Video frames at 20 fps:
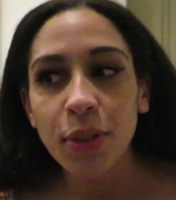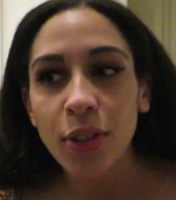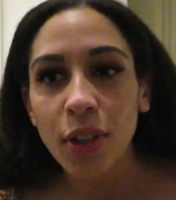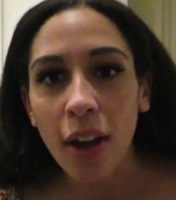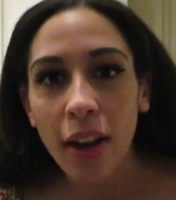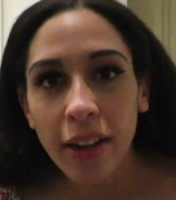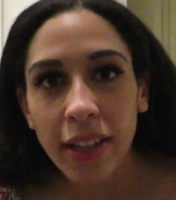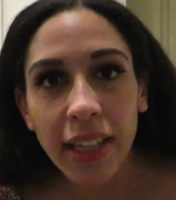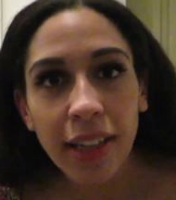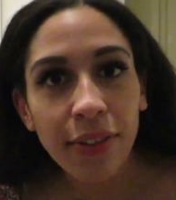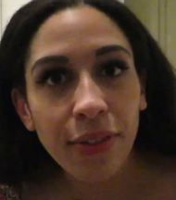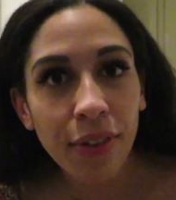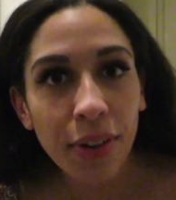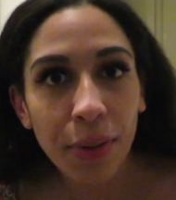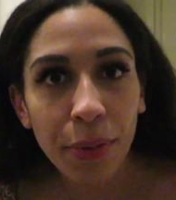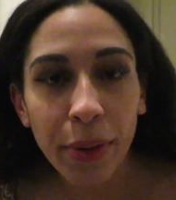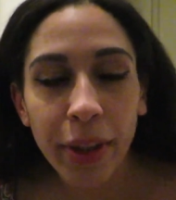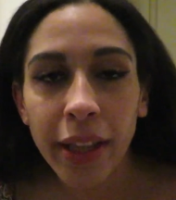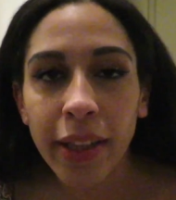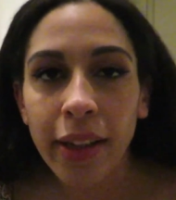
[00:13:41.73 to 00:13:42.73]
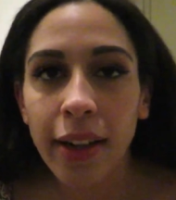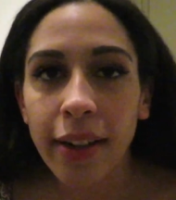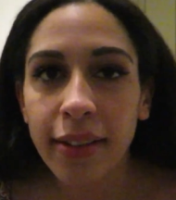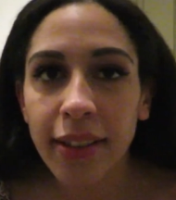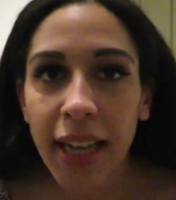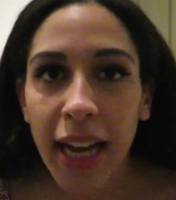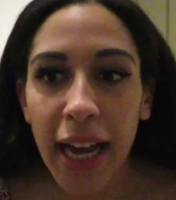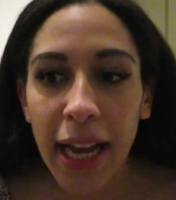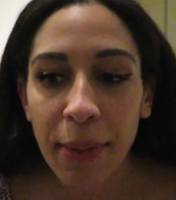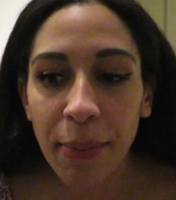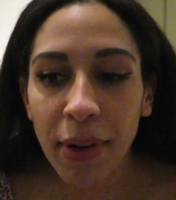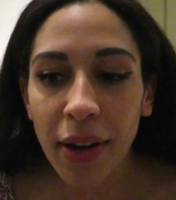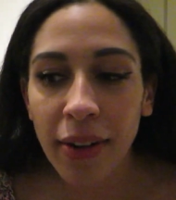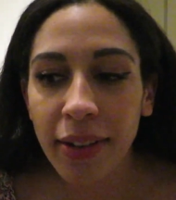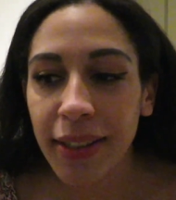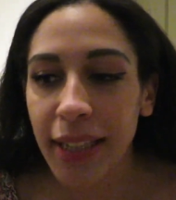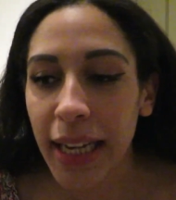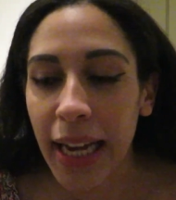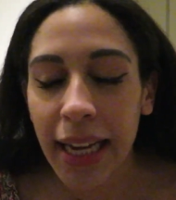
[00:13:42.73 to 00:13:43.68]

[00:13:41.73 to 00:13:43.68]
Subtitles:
talking for a really long time and I was like,